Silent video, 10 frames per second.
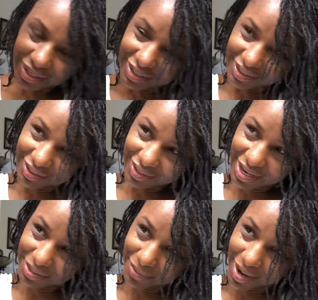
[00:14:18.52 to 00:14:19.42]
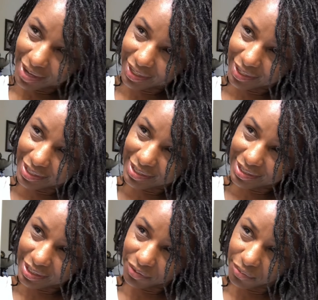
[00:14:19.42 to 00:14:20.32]
So that's why I can
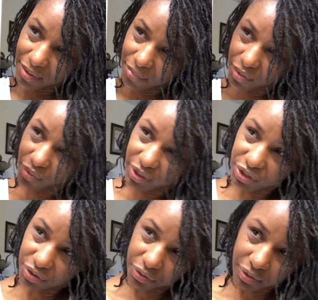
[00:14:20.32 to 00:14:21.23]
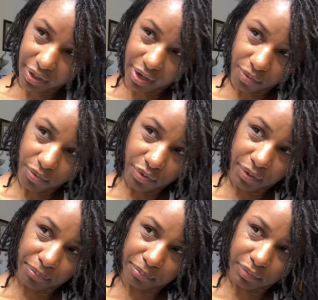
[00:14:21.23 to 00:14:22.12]
easily remember what shirt I wore.
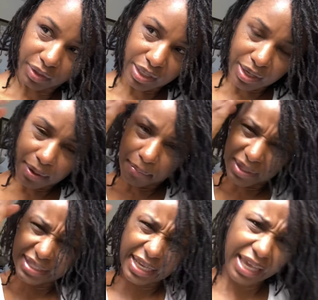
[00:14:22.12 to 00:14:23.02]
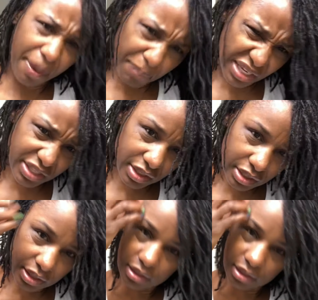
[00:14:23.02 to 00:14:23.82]
Plus, I got pictures.